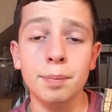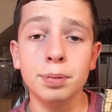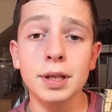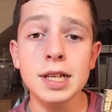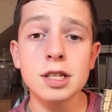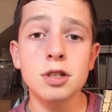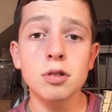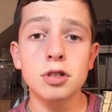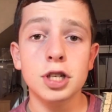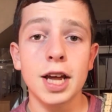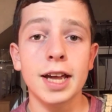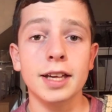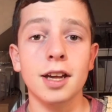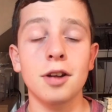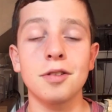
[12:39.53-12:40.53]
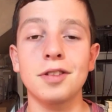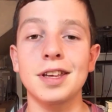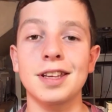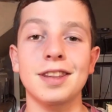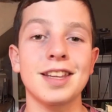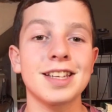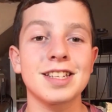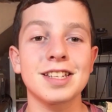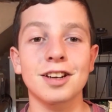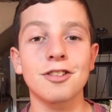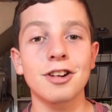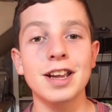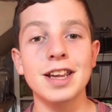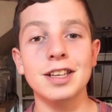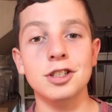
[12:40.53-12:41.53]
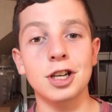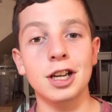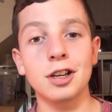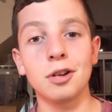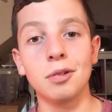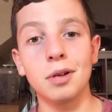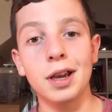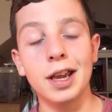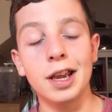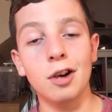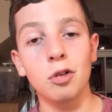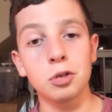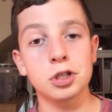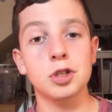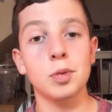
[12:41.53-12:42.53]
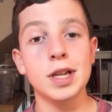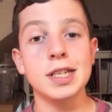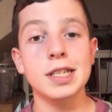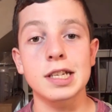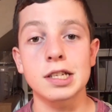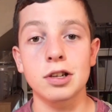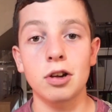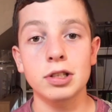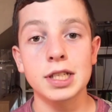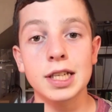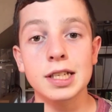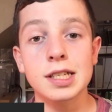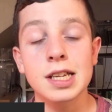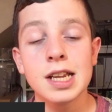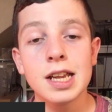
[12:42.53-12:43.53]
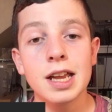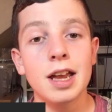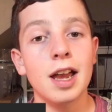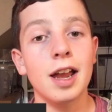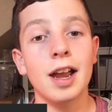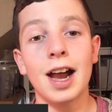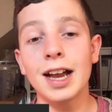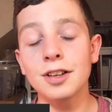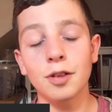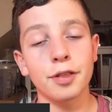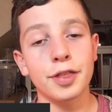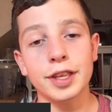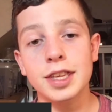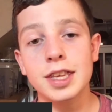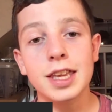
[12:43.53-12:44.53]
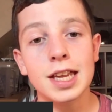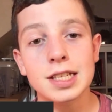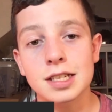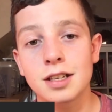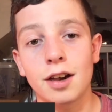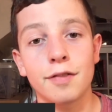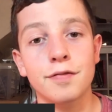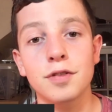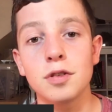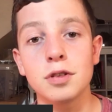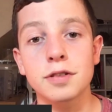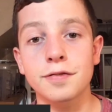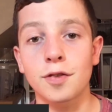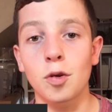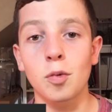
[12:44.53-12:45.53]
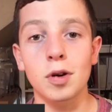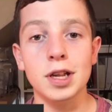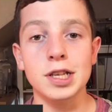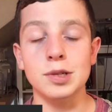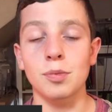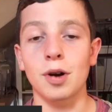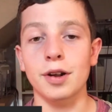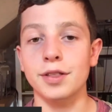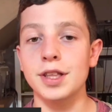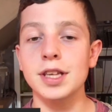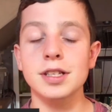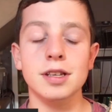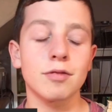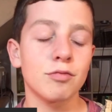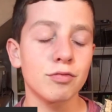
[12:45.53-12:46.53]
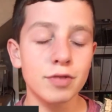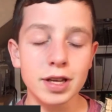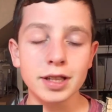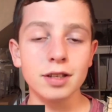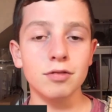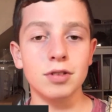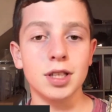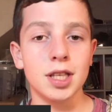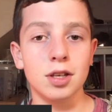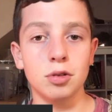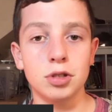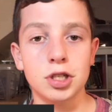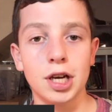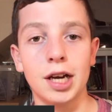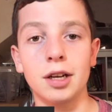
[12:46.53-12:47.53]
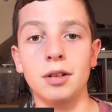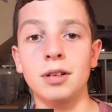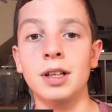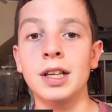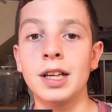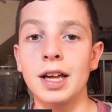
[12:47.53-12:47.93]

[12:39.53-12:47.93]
please do check out that this is a great channel, Josue's Exotics. I don't think he gets enough views for what he's worth. He's a really, really good channel,